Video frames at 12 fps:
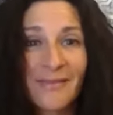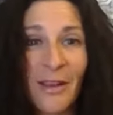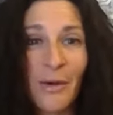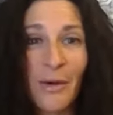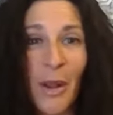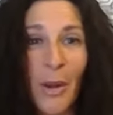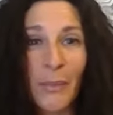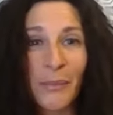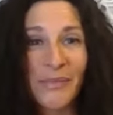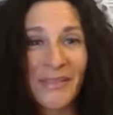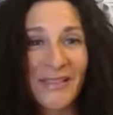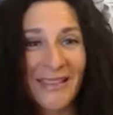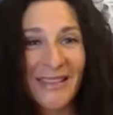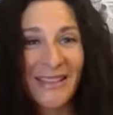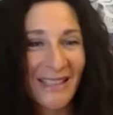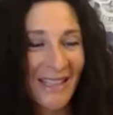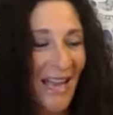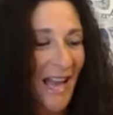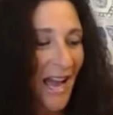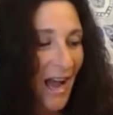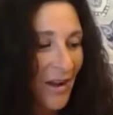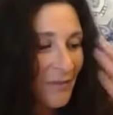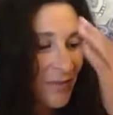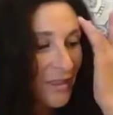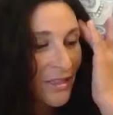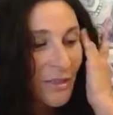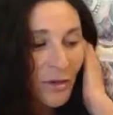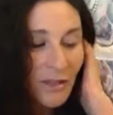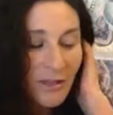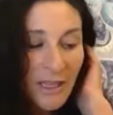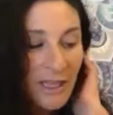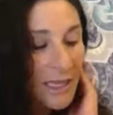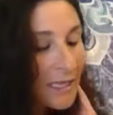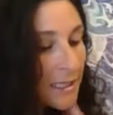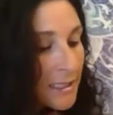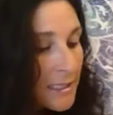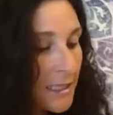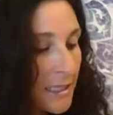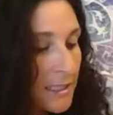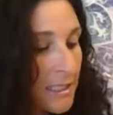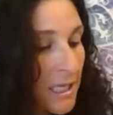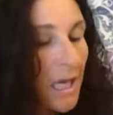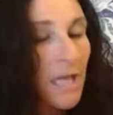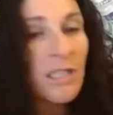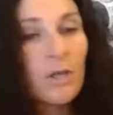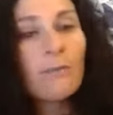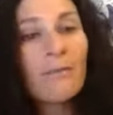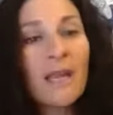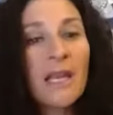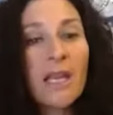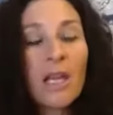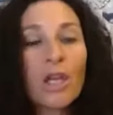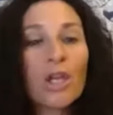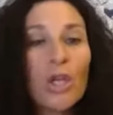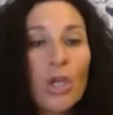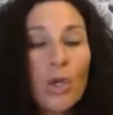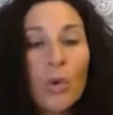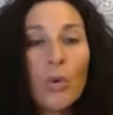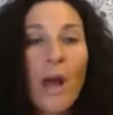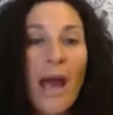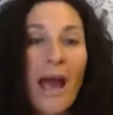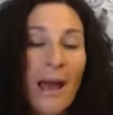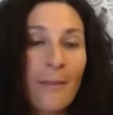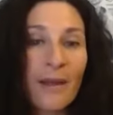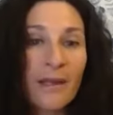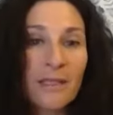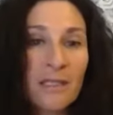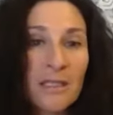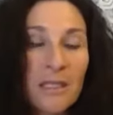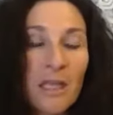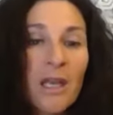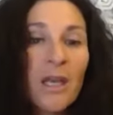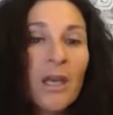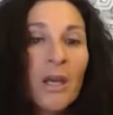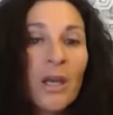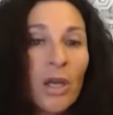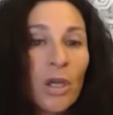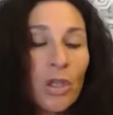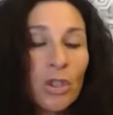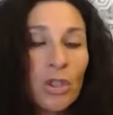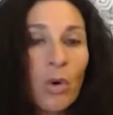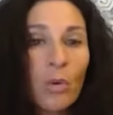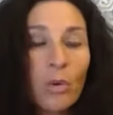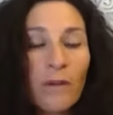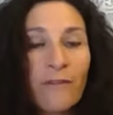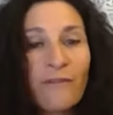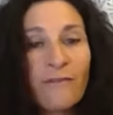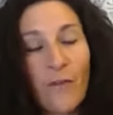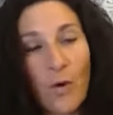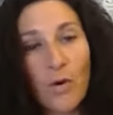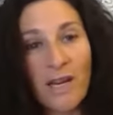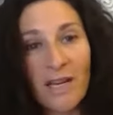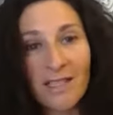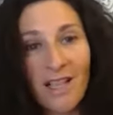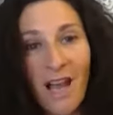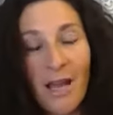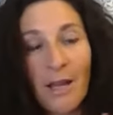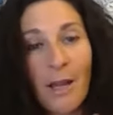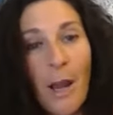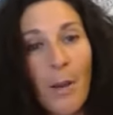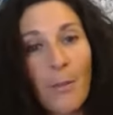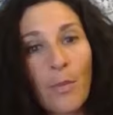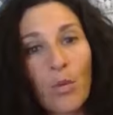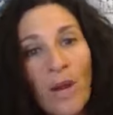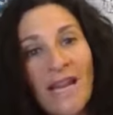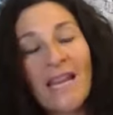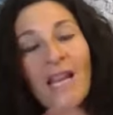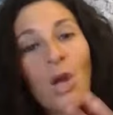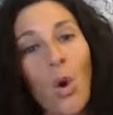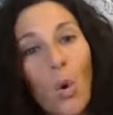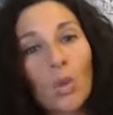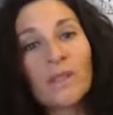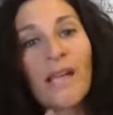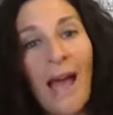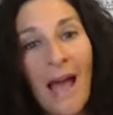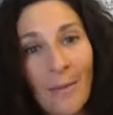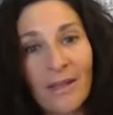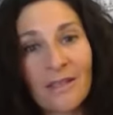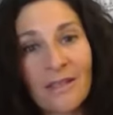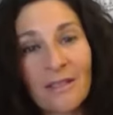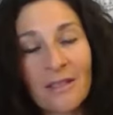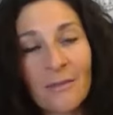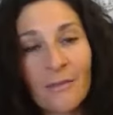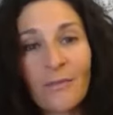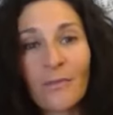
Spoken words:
There you go. The third thing is to make new habits. Don't focus on breaking old habits.